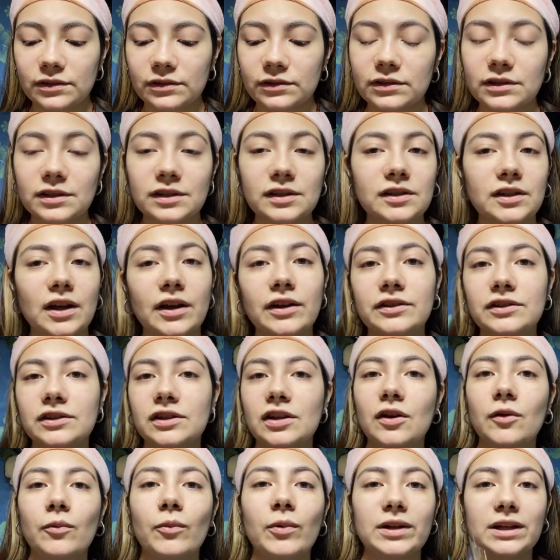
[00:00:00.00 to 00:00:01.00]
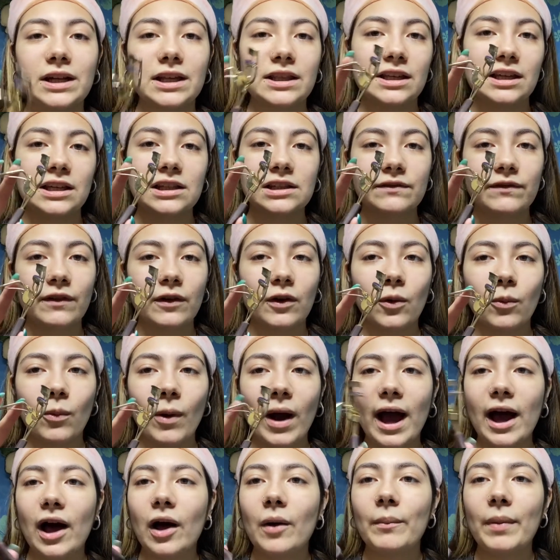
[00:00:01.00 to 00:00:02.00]
stuck to one of these for a
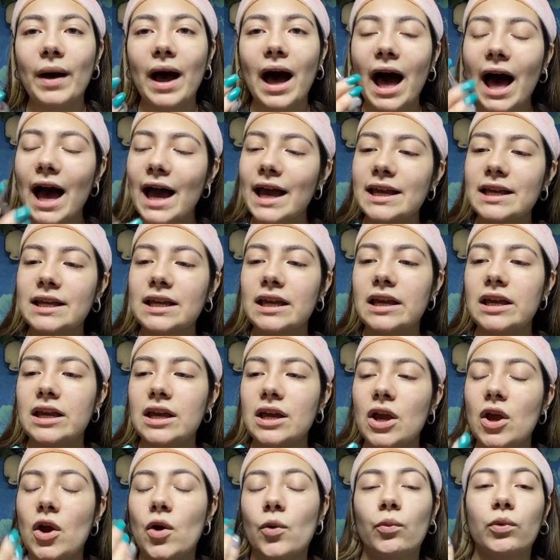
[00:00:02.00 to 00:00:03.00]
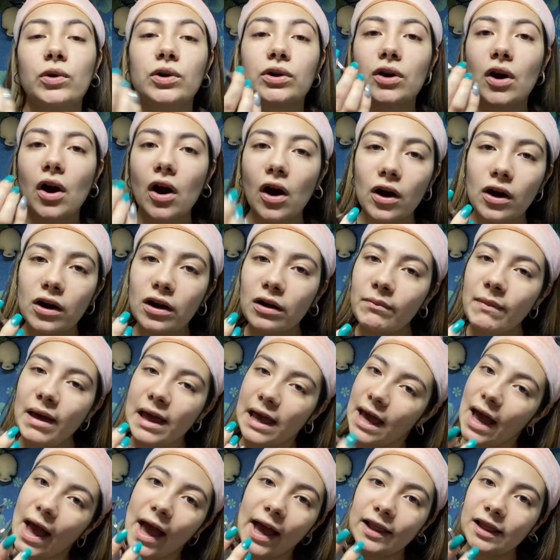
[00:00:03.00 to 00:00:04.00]
while, but I would curl my
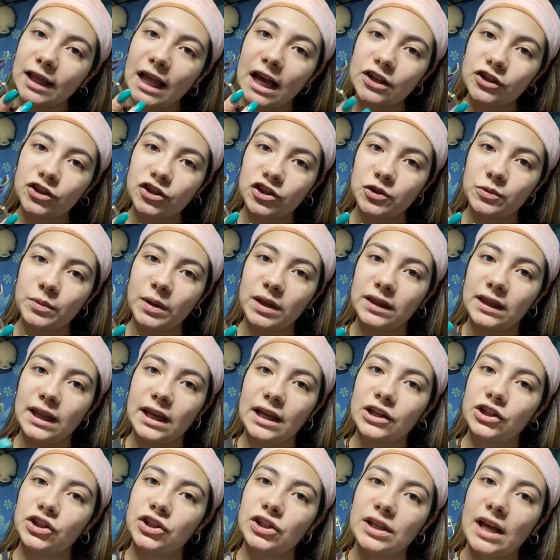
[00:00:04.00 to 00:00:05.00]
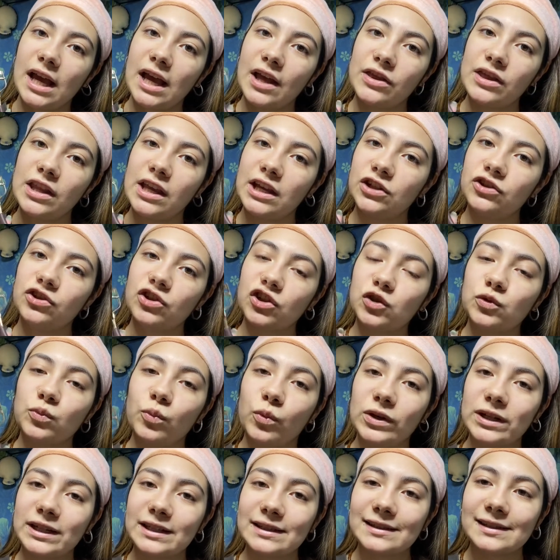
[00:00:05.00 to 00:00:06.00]
eyelashes with this and they just
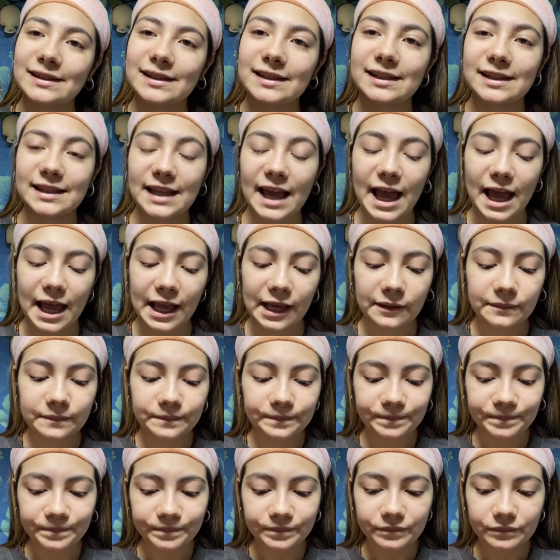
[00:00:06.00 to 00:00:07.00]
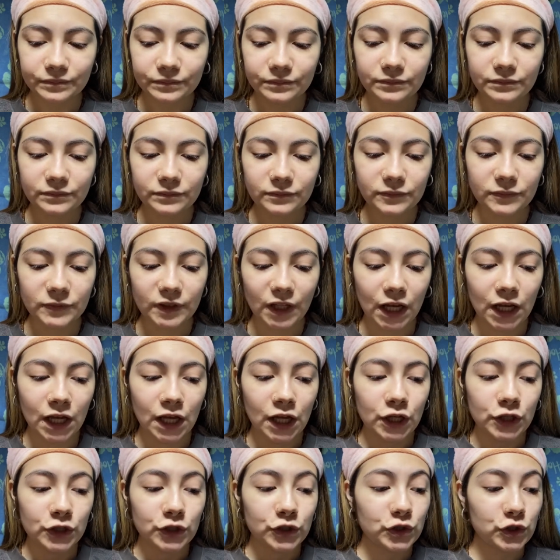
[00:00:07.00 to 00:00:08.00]
wouldn't stay.
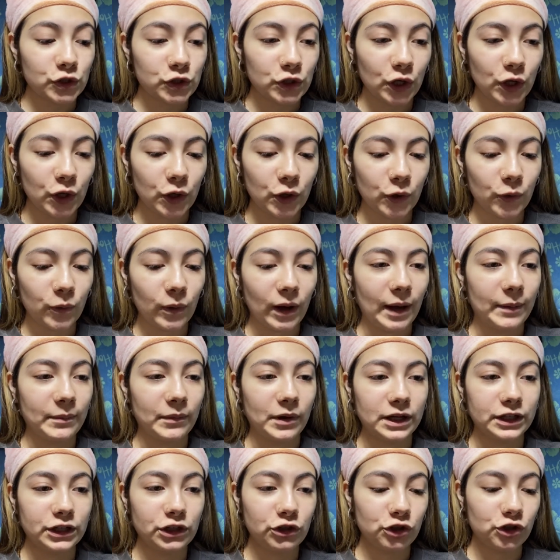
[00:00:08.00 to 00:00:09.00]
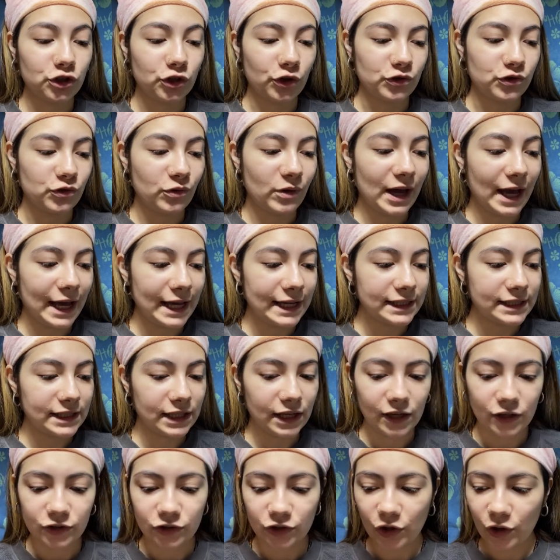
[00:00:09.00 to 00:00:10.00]
So I'm gonna show you guys
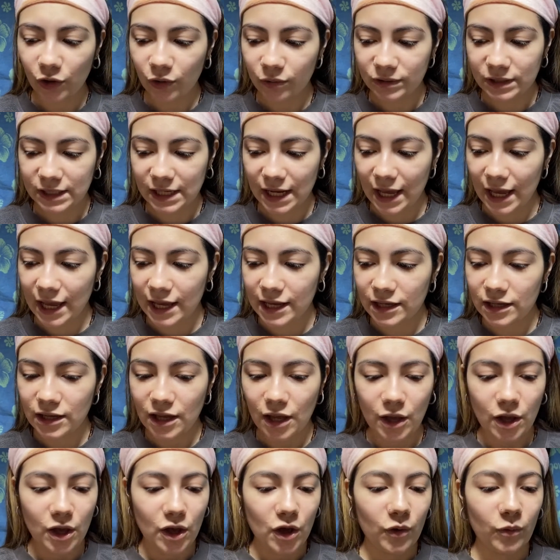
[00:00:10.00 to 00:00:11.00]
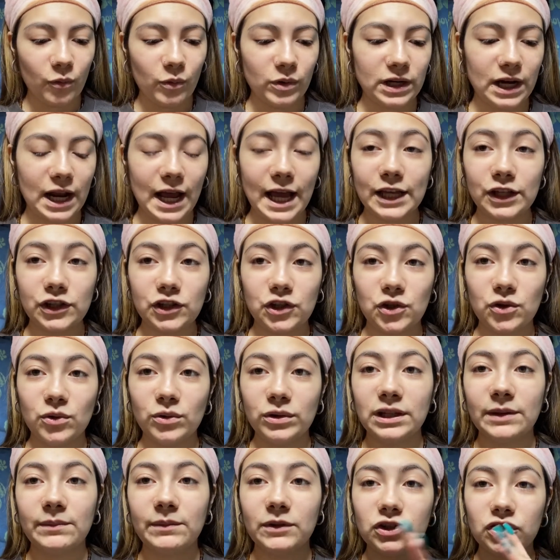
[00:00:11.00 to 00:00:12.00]
today what I do.
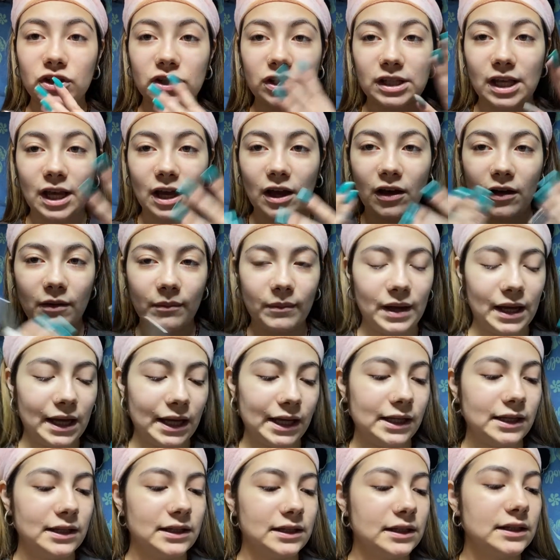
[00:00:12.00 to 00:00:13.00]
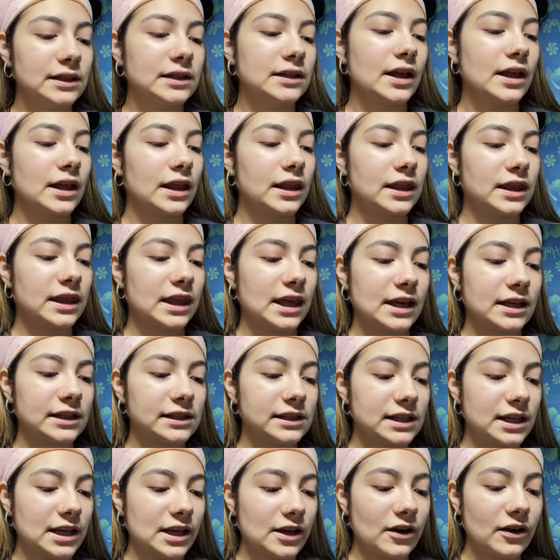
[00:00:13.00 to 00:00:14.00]
Let me just get all my things
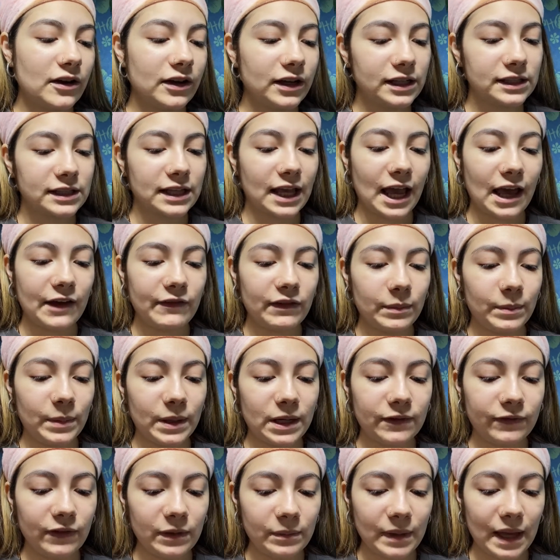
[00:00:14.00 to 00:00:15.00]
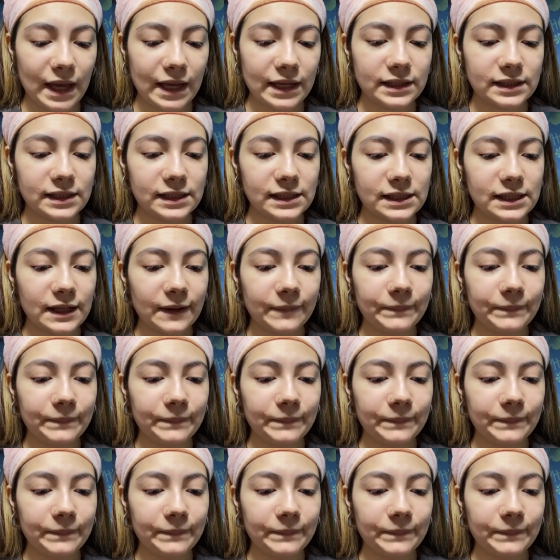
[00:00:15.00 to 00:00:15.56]
here because I have a bit of a mess.